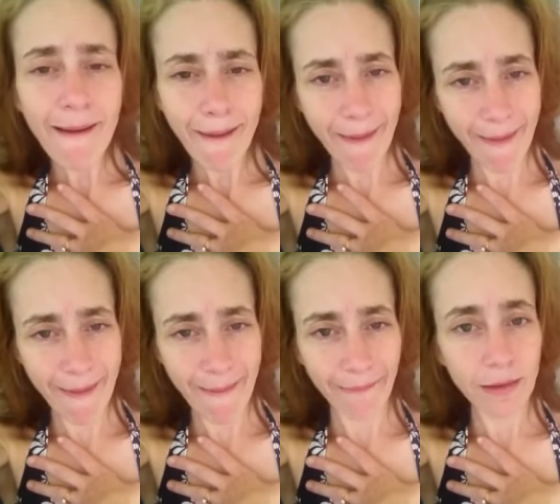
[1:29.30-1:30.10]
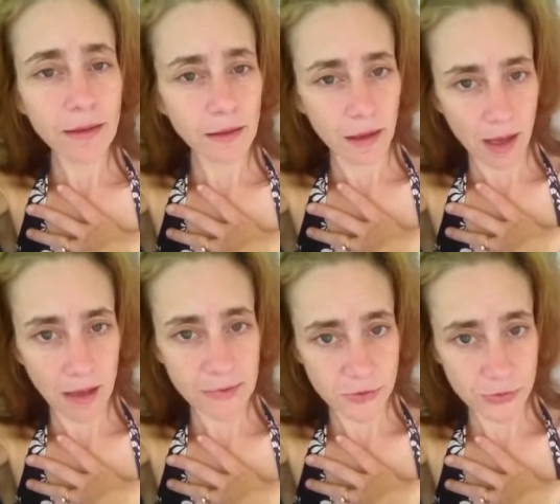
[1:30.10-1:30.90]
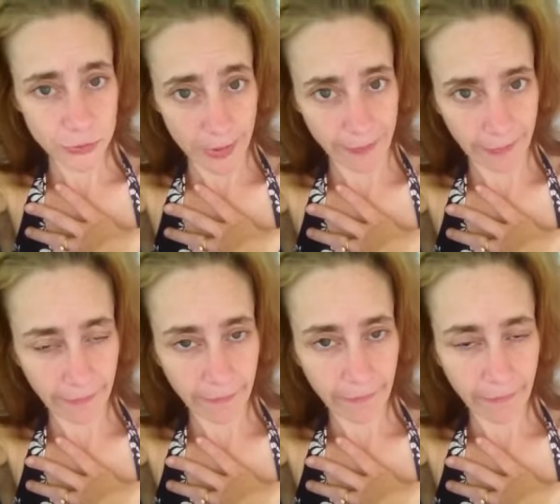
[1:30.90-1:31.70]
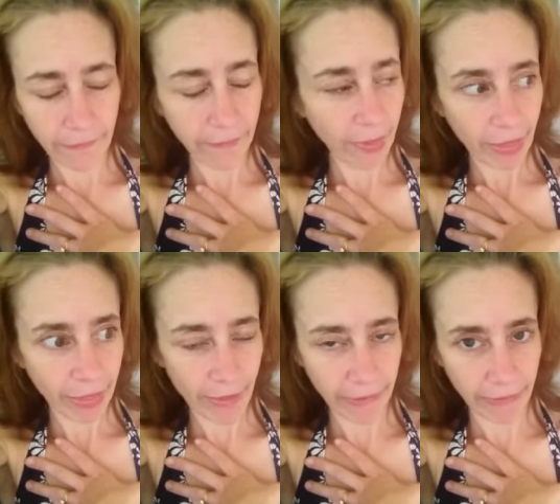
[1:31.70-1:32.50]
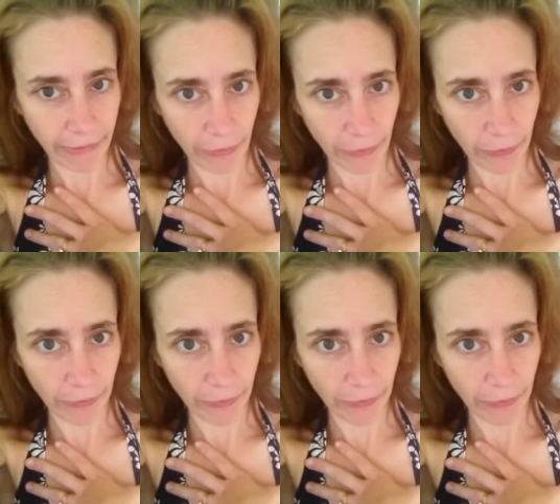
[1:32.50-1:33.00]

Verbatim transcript: I am a stripper. Thank you.